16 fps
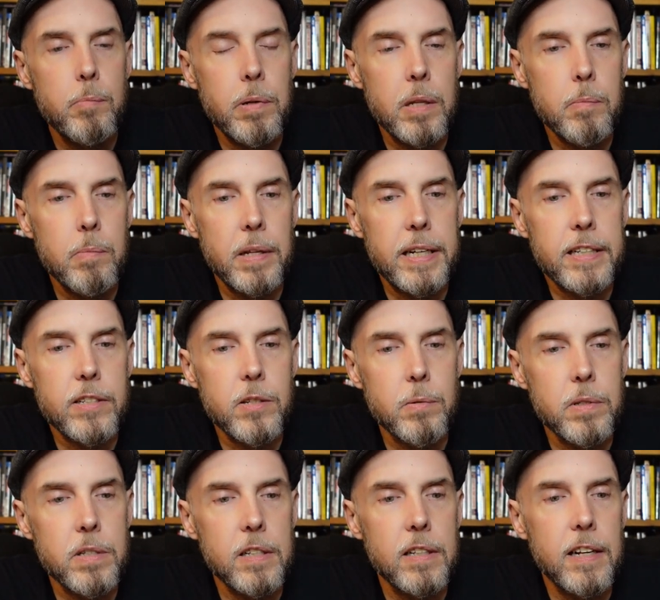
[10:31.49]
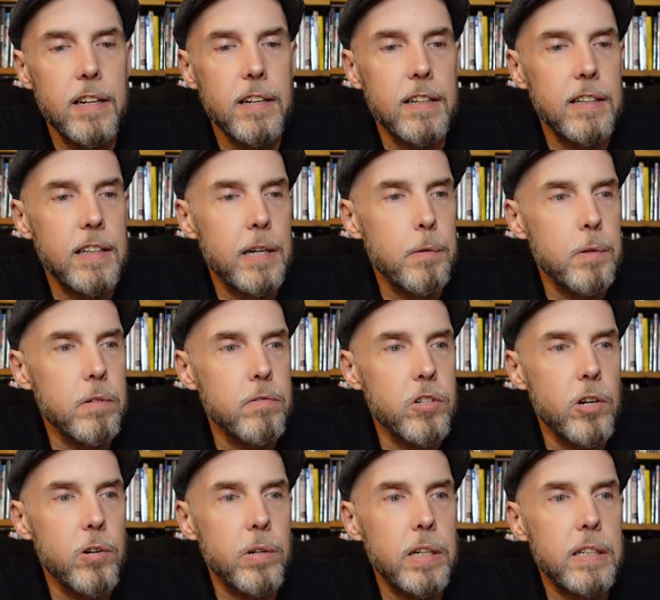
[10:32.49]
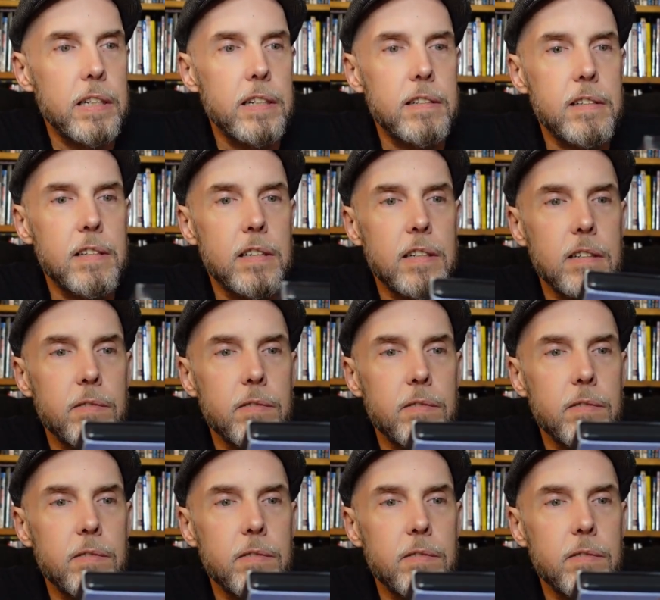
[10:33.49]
Billy Blanks was in that, and they were joking that